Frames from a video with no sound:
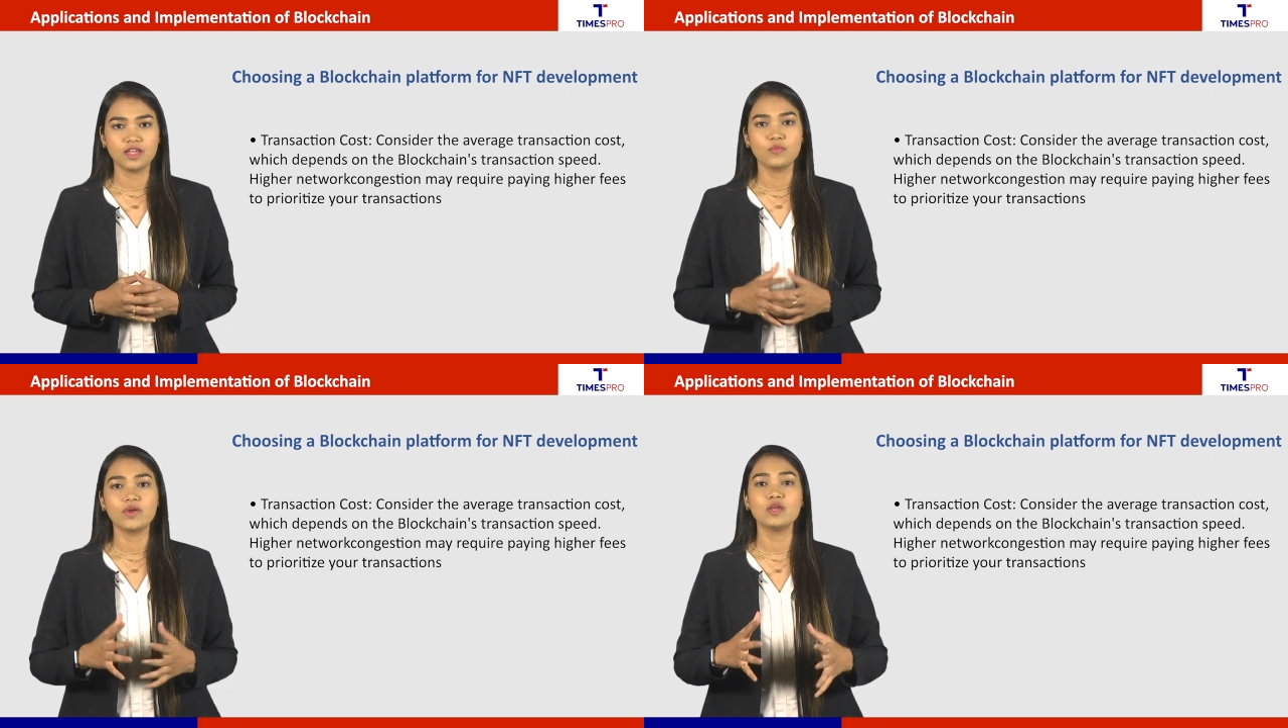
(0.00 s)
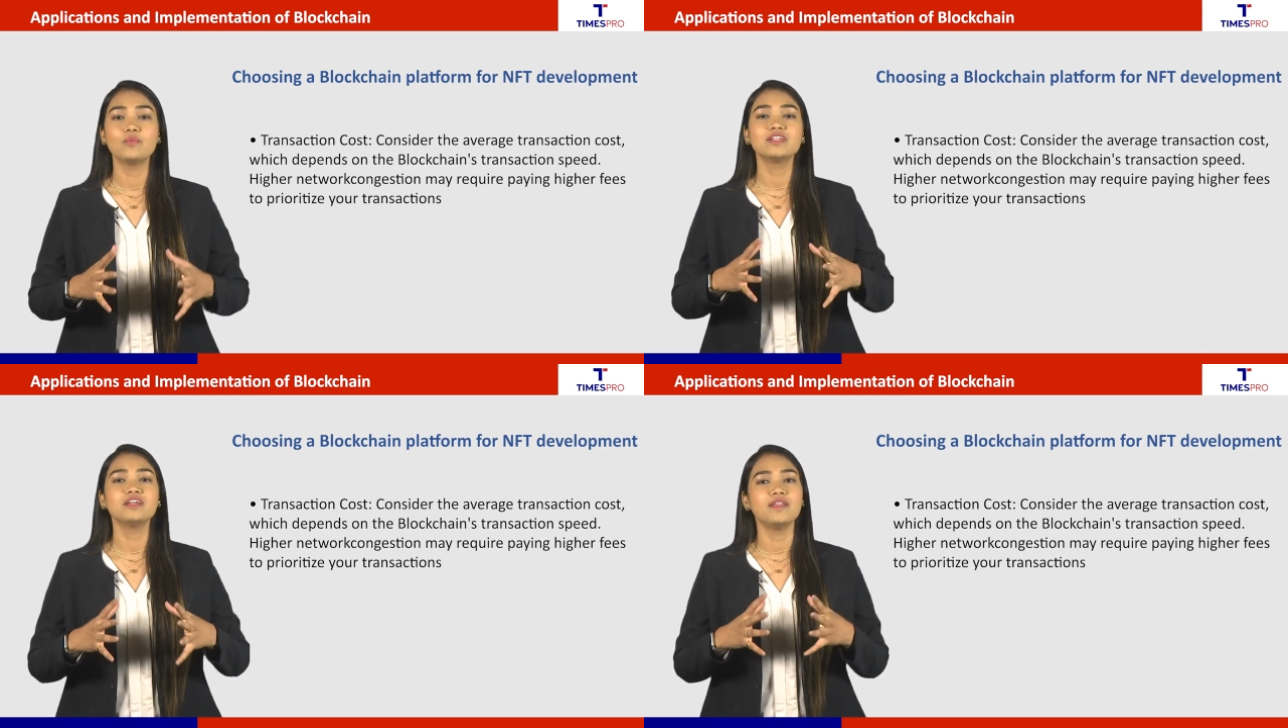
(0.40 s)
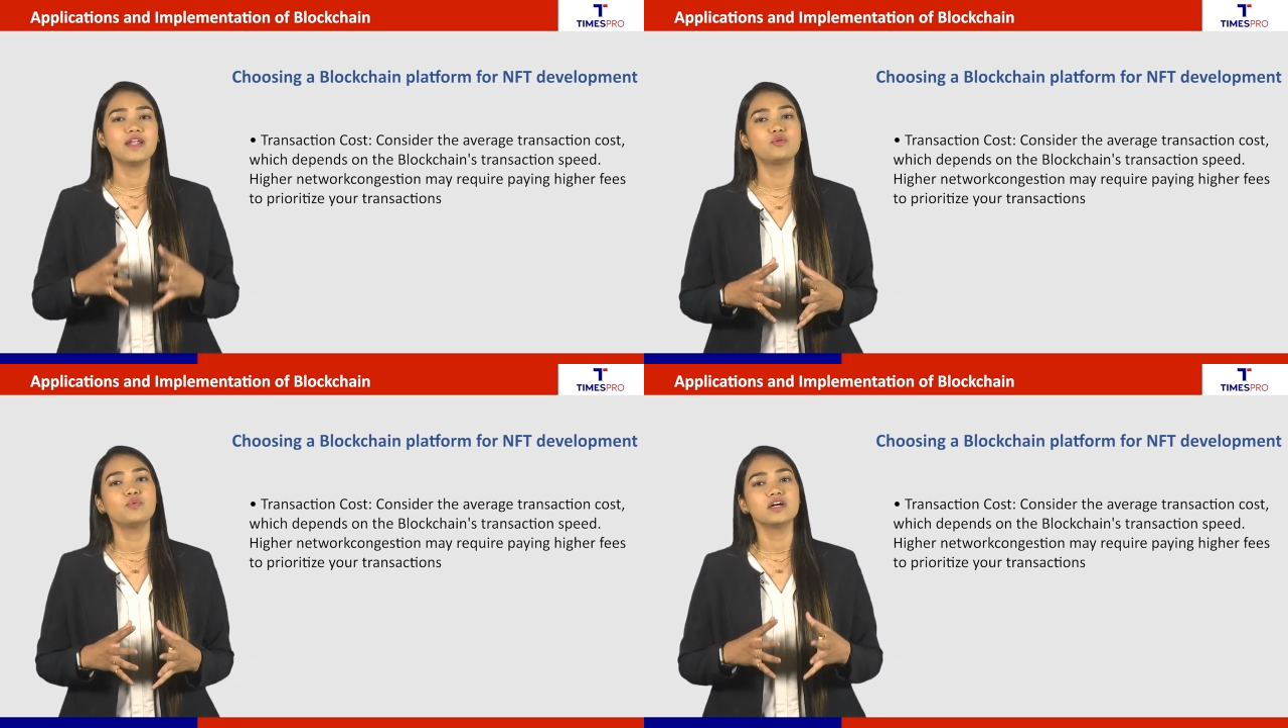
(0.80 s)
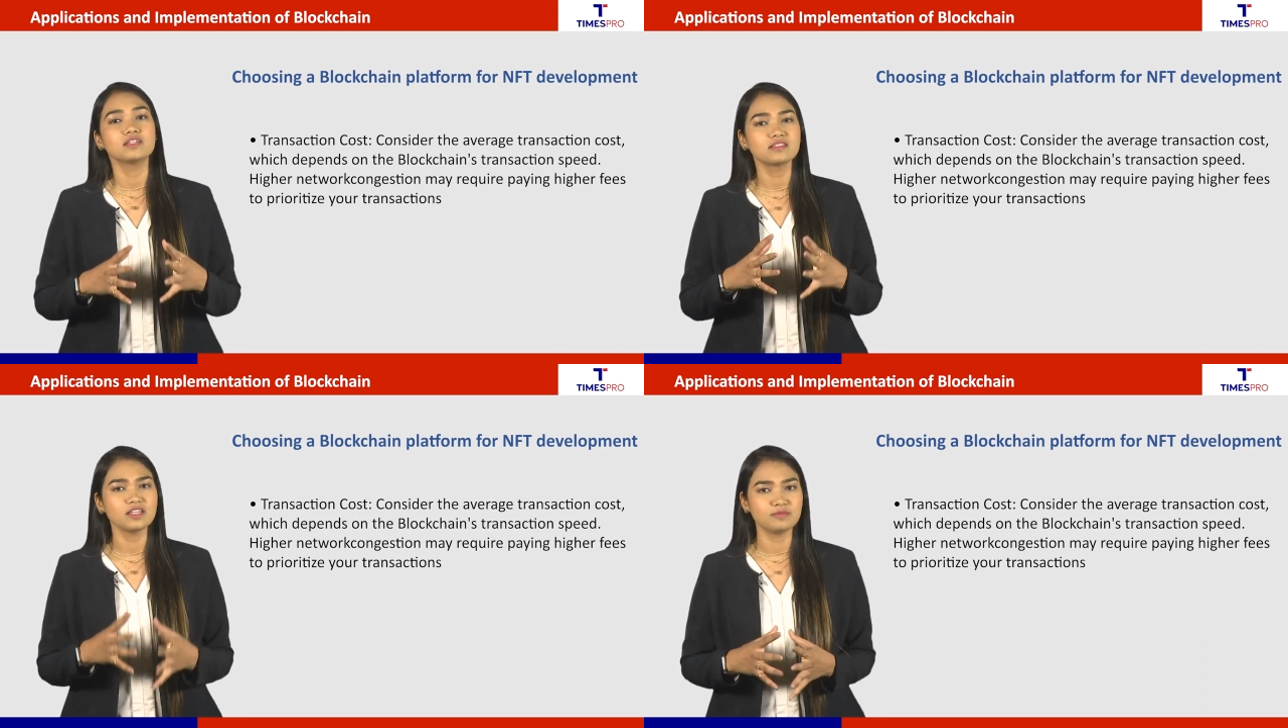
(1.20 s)
Whenever the network
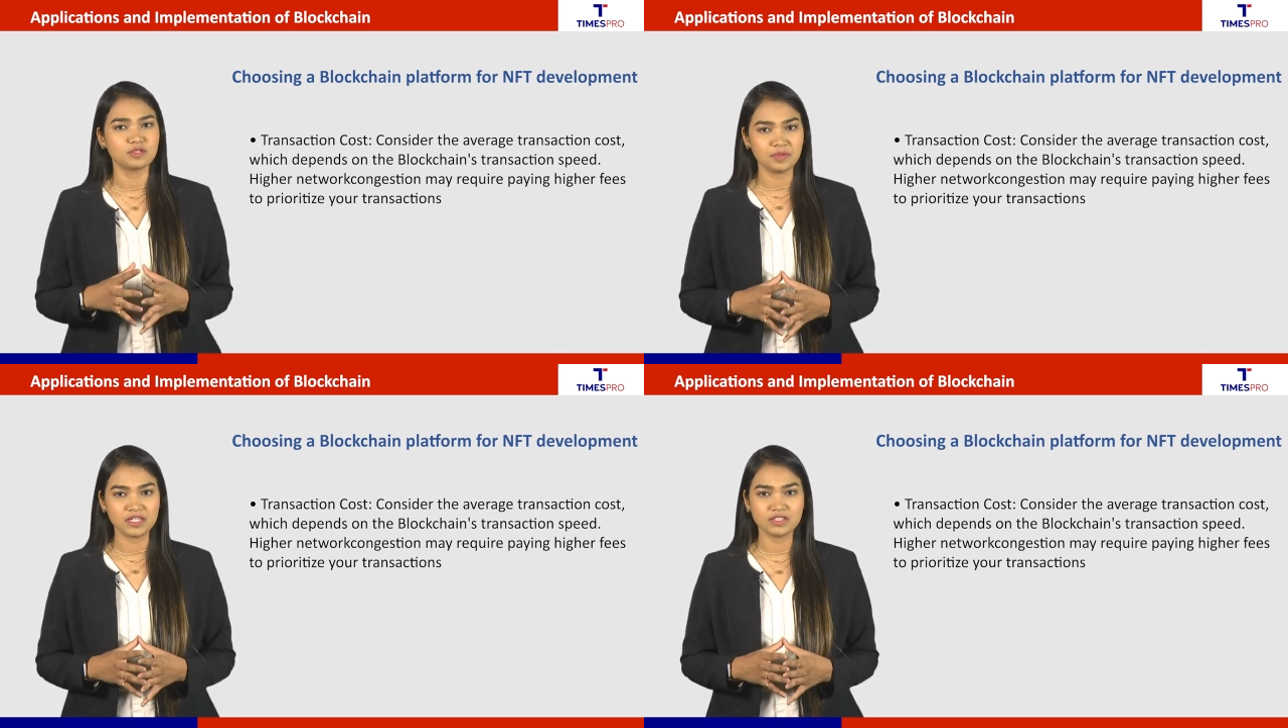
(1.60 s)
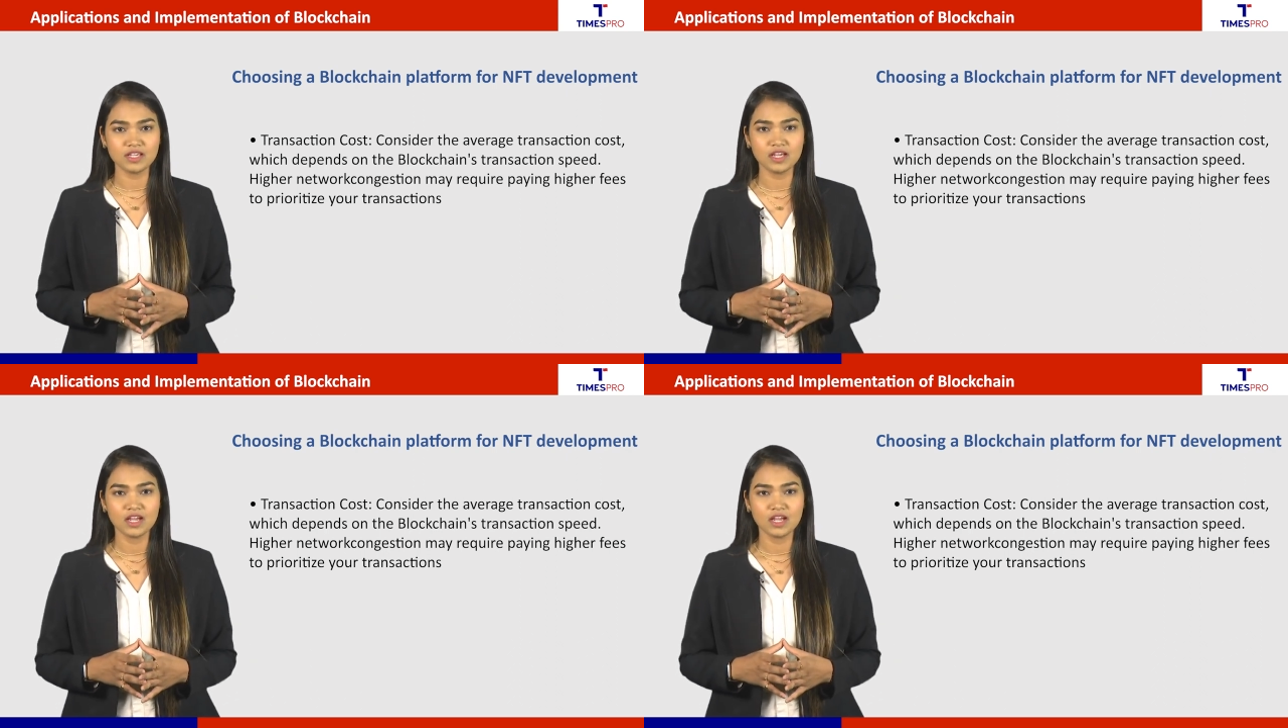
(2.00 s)
seems busy,